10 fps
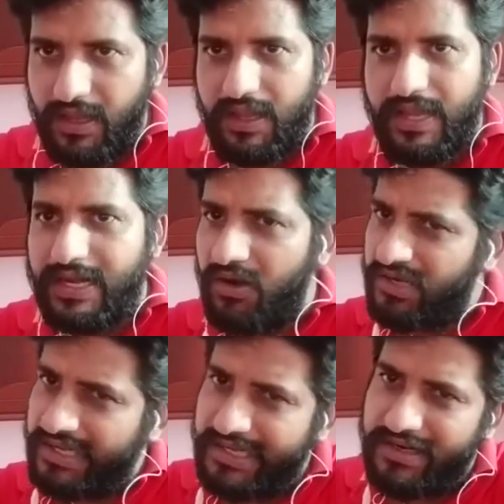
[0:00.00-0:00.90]
in
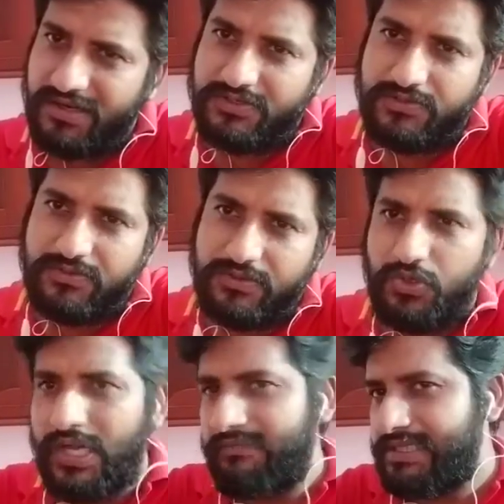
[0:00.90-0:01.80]
alternator also you
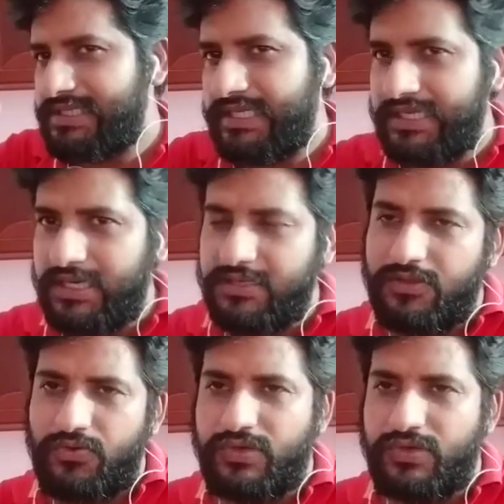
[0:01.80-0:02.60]
have a stator and the